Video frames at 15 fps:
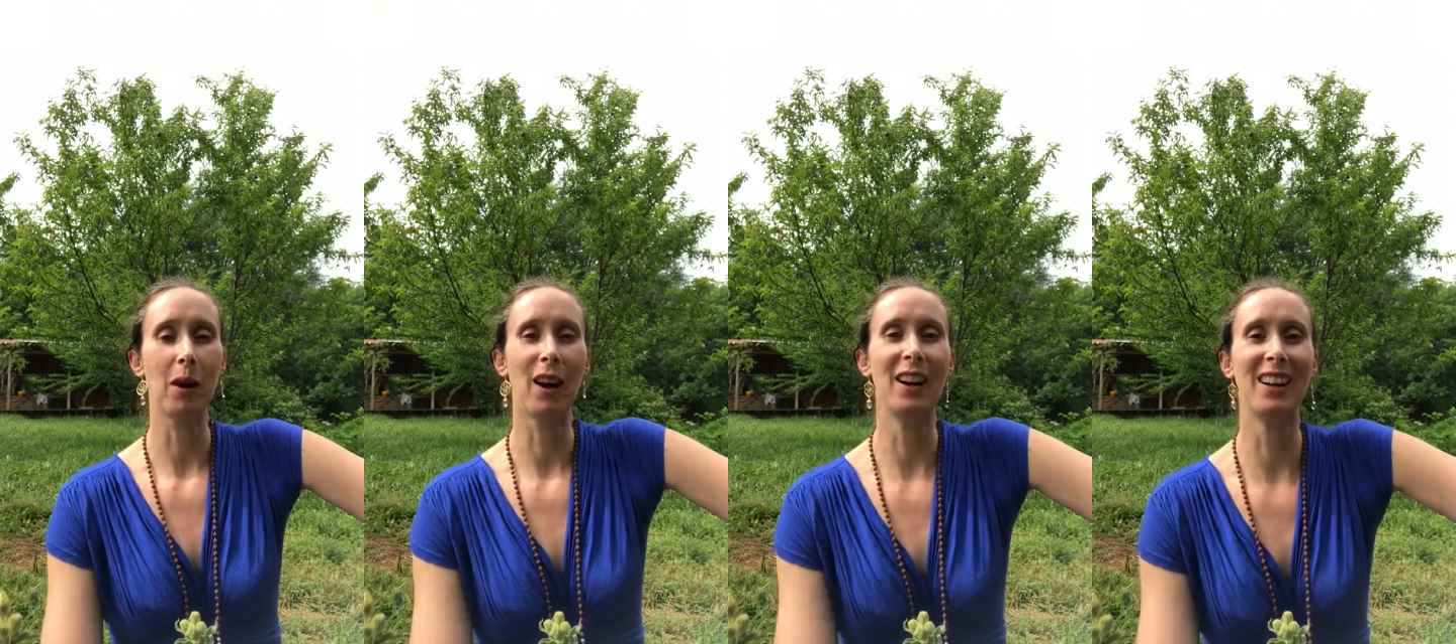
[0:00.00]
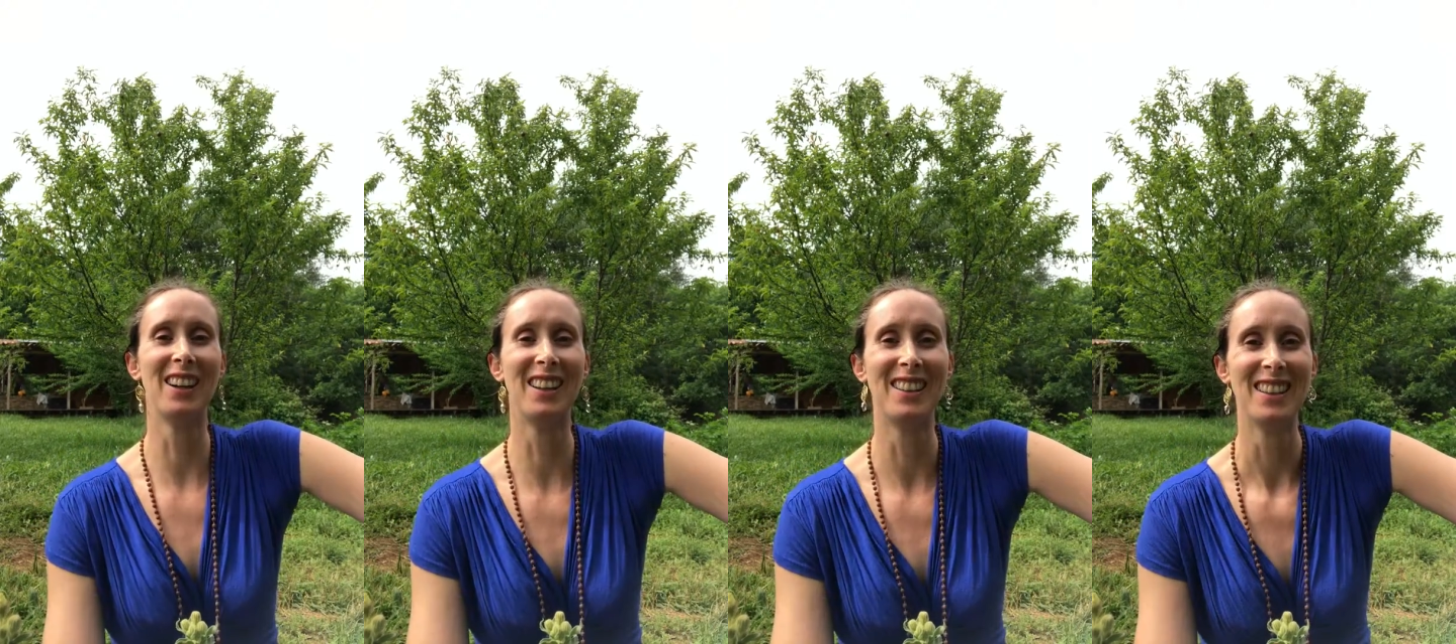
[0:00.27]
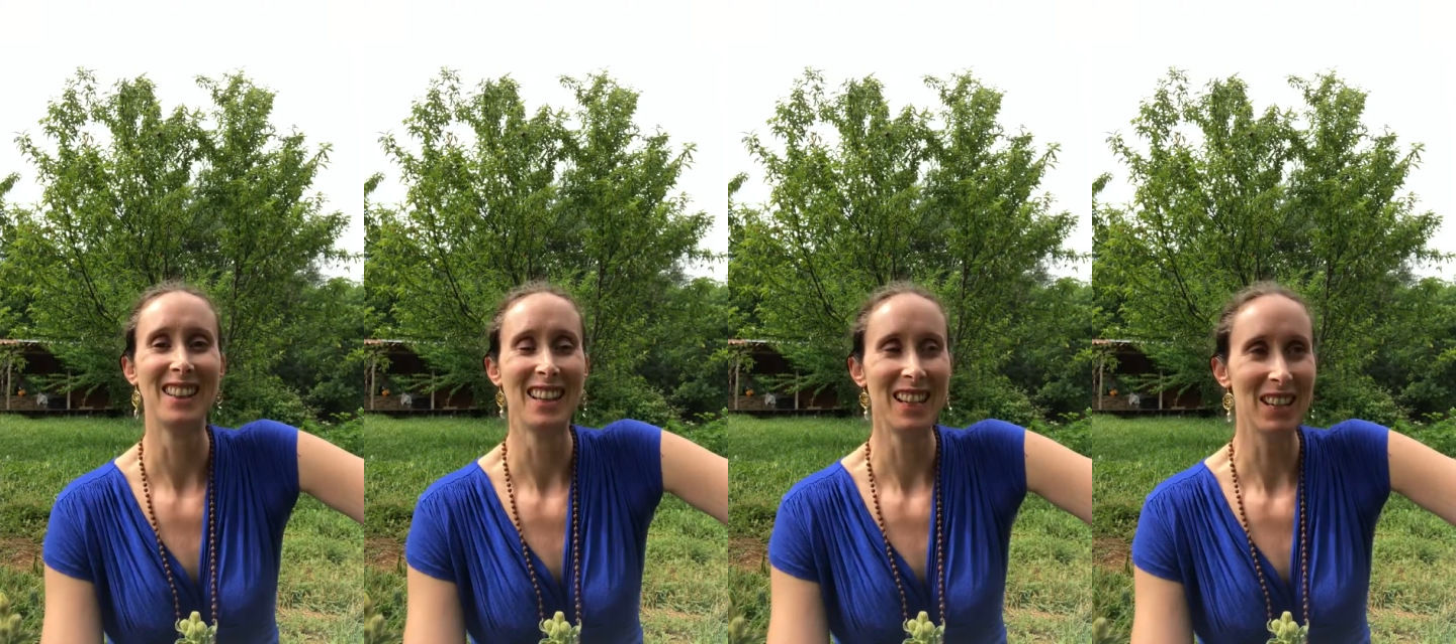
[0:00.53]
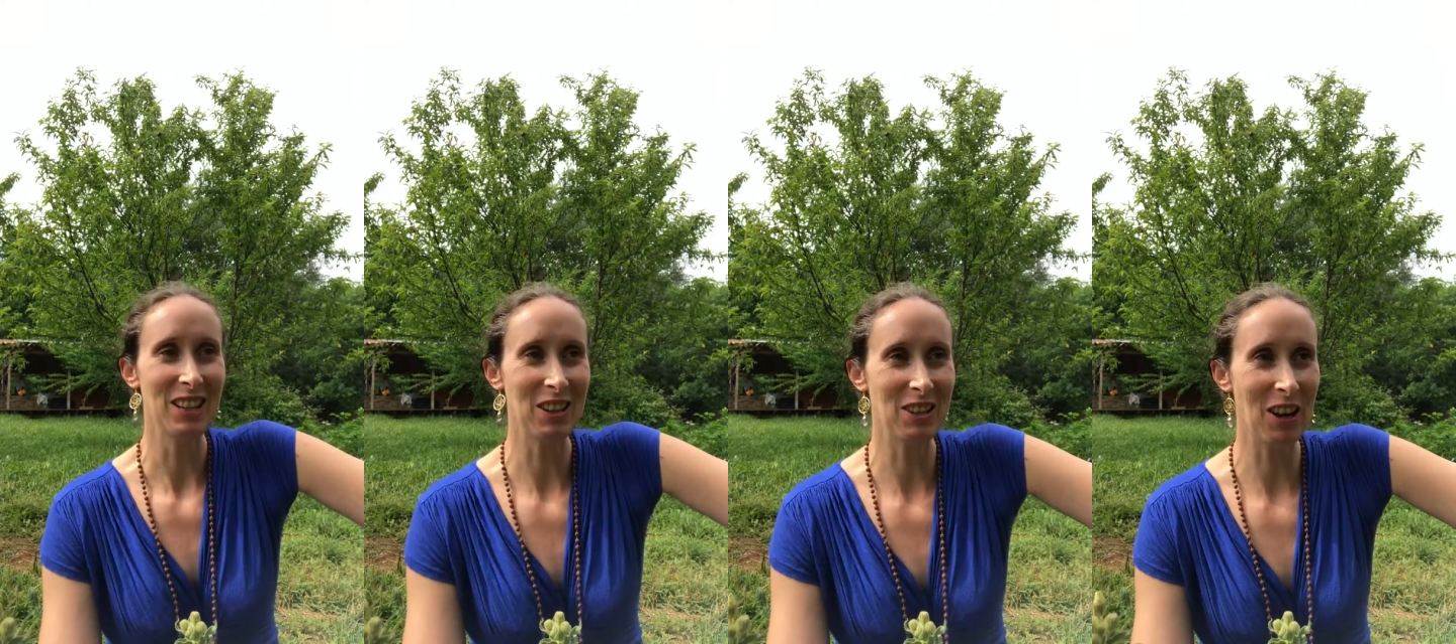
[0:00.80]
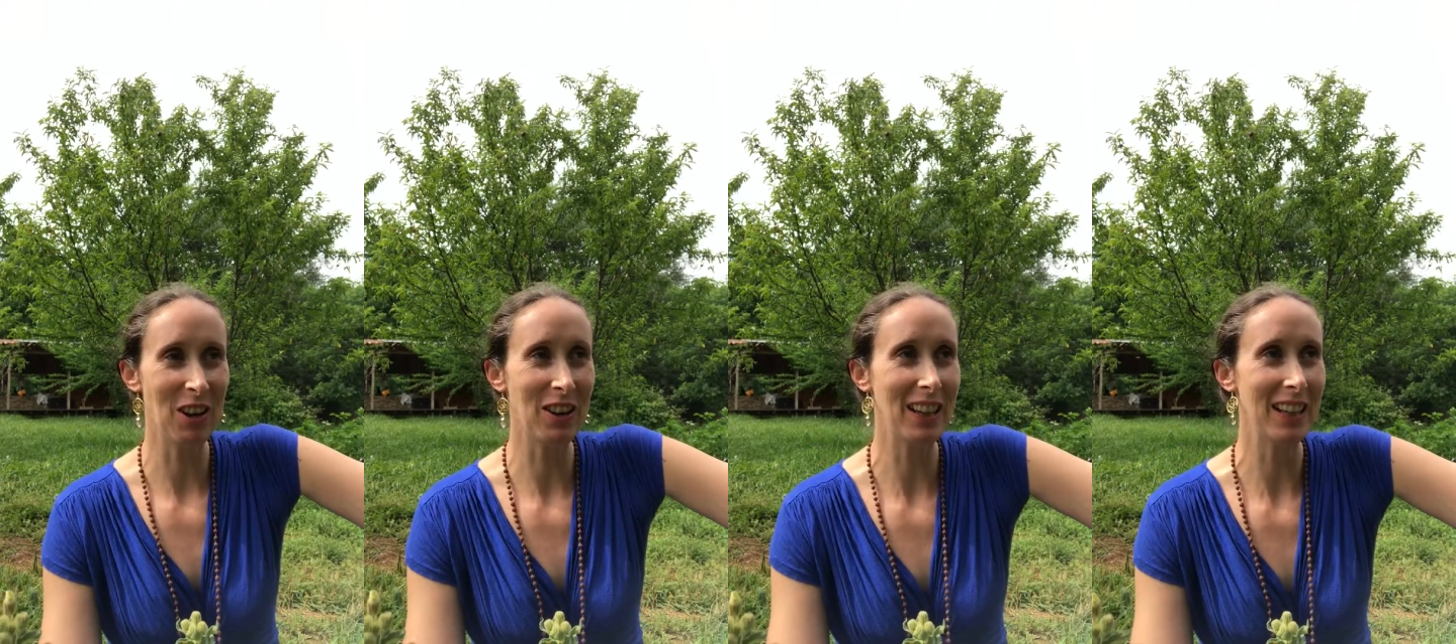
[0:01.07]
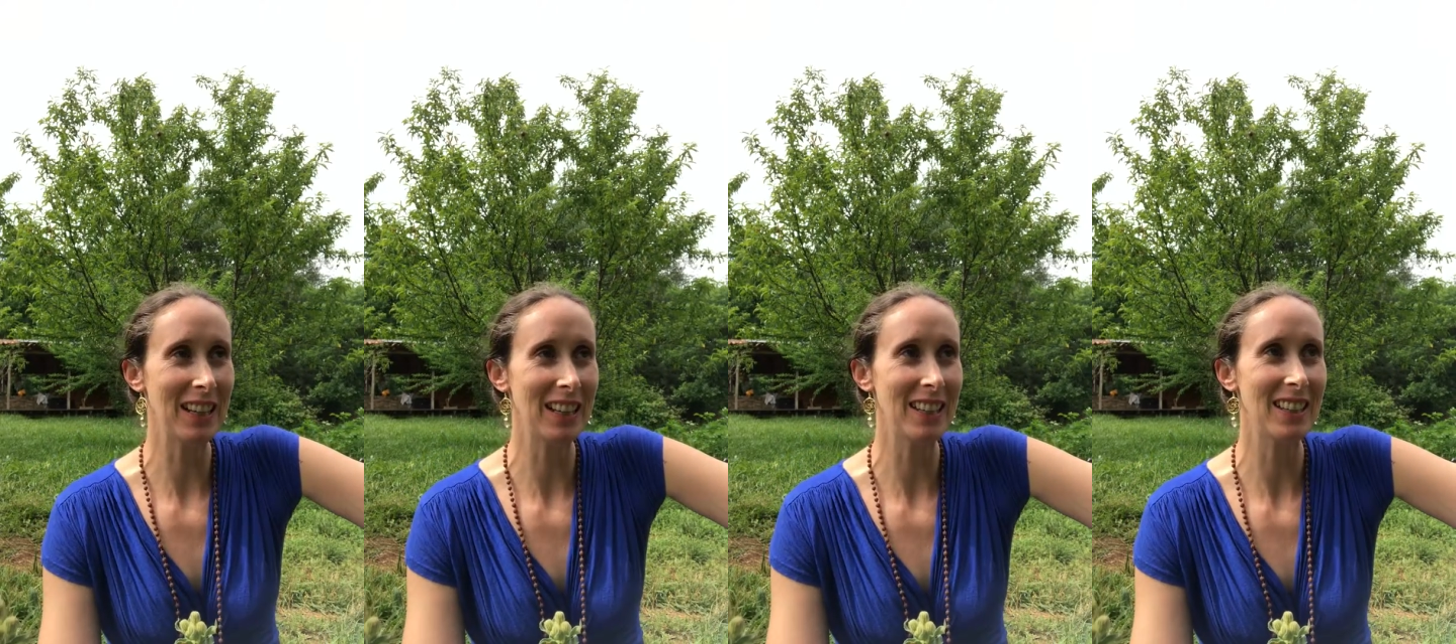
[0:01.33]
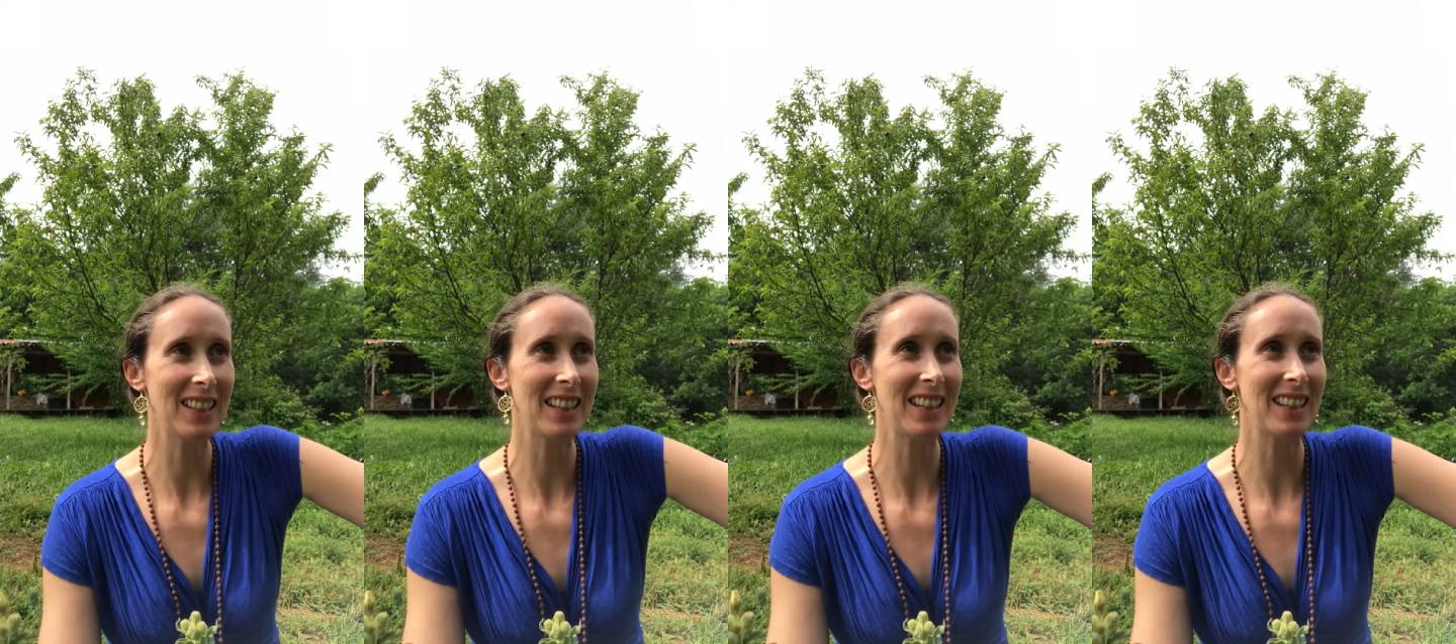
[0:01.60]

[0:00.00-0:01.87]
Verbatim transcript: but you know it,